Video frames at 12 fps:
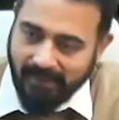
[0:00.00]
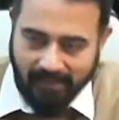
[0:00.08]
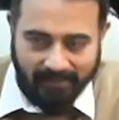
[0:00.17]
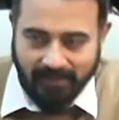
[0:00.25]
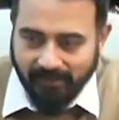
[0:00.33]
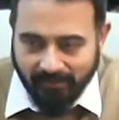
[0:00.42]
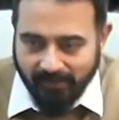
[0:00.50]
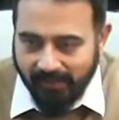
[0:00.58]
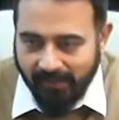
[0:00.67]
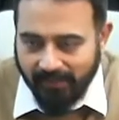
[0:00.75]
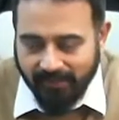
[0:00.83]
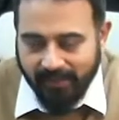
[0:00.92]
Clearly,
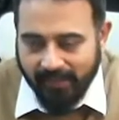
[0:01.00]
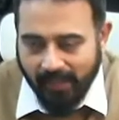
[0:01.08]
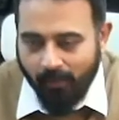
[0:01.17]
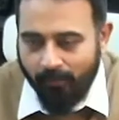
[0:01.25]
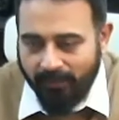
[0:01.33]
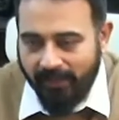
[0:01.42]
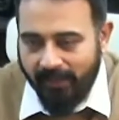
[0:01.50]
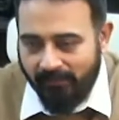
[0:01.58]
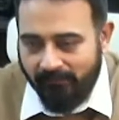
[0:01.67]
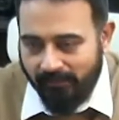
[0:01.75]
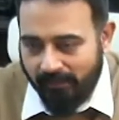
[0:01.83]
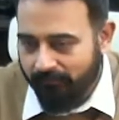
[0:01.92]
direct equity,
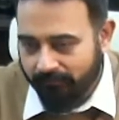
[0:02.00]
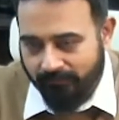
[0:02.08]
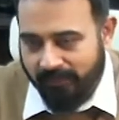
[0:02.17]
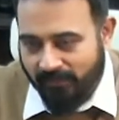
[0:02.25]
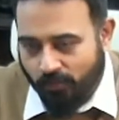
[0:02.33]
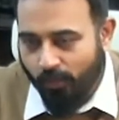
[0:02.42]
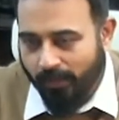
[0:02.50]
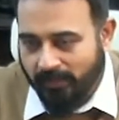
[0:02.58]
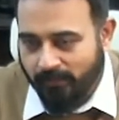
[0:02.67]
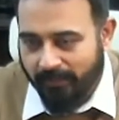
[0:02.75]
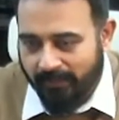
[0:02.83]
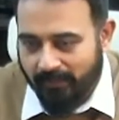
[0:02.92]
if there's no
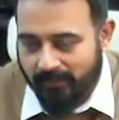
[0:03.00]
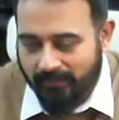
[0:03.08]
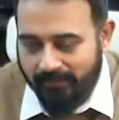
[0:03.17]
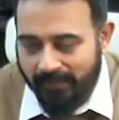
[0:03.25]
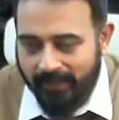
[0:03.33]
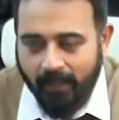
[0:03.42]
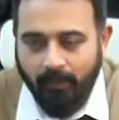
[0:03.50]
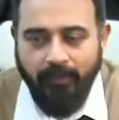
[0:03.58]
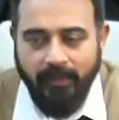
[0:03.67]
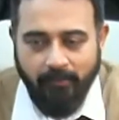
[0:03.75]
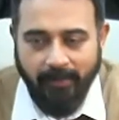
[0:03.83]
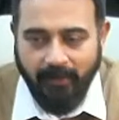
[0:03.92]
experience, direct equity
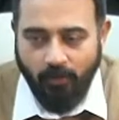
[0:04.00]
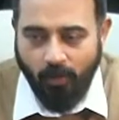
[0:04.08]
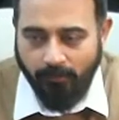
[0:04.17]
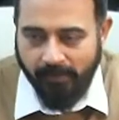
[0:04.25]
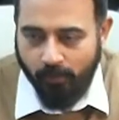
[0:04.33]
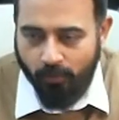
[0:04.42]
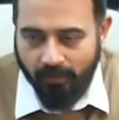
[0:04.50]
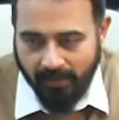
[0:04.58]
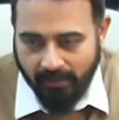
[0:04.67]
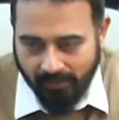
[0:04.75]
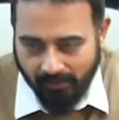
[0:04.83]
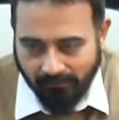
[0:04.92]
might not be a good
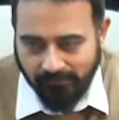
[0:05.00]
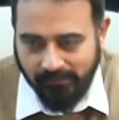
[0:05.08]
idea.